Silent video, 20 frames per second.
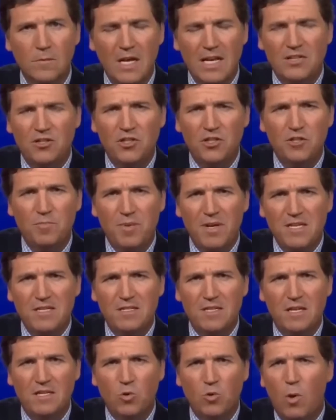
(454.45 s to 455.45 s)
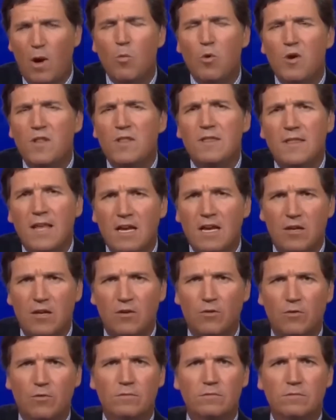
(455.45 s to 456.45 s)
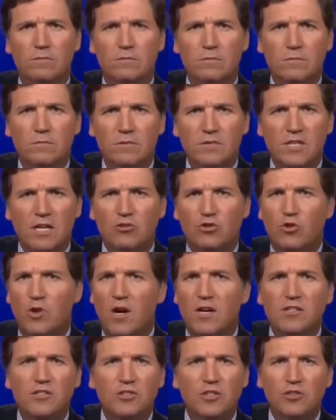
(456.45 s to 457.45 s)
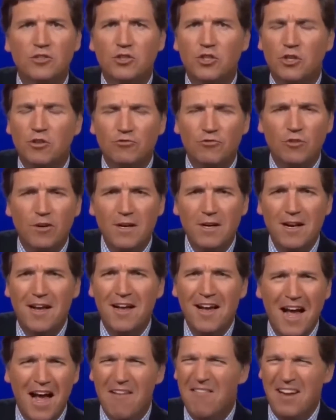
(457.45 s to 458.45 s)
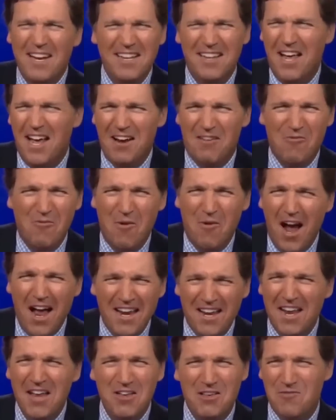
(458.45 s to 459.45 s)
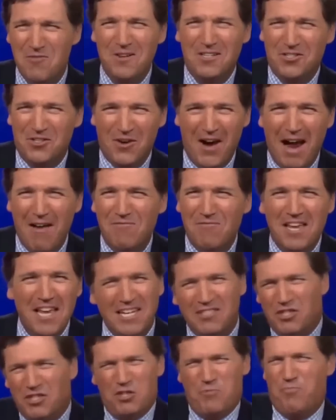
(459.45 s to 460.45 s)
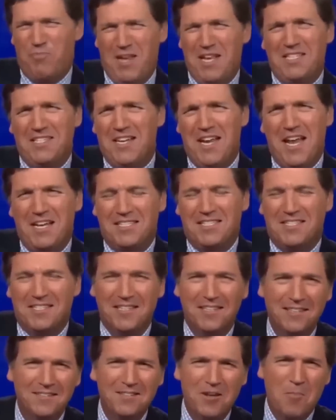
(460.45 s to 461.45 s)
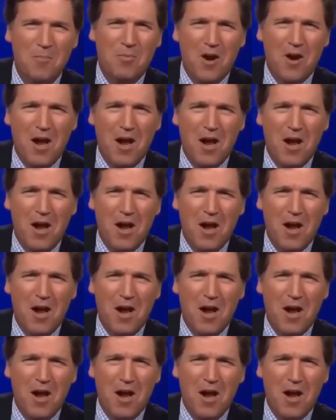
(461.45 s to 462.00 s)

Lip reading: It's just business. So what wouldn't they do? Sell drugs to children? I mean, like what? Human trafficking? It's just business. No problem.